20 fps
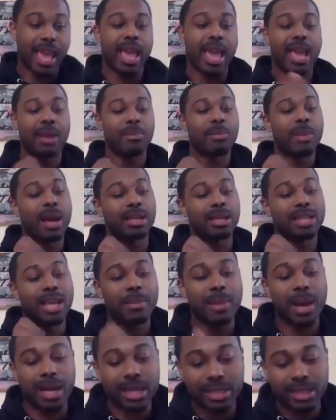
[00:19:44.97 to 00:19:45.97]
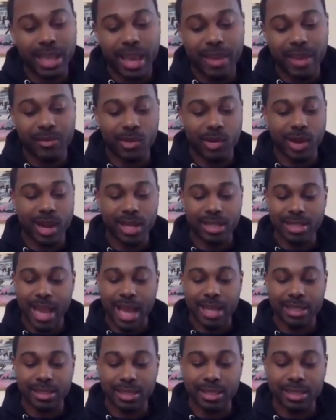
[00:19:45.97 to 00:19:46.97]
And by the time I get to eighth grade,
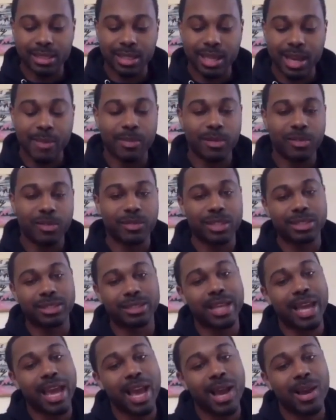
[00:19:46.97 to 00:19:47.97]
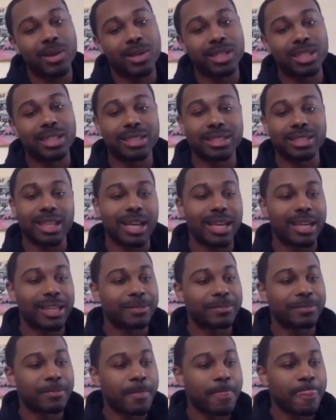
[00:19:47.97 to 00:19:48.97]
Ty sits a couple of us down and is like,
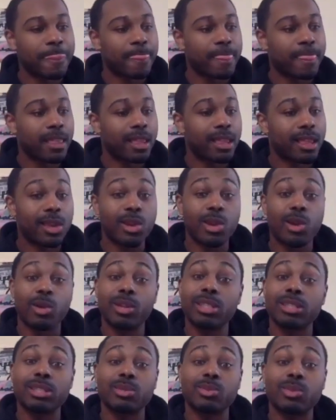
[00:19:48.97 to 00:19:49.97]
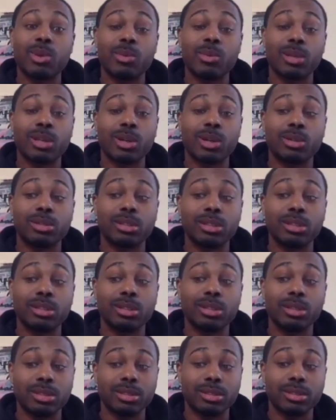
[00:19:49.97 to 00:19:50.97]
you know, this is what we're gonna
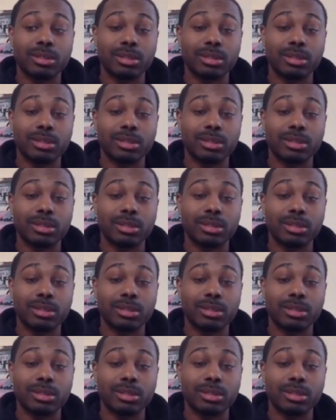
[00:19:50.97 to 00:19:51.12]
do.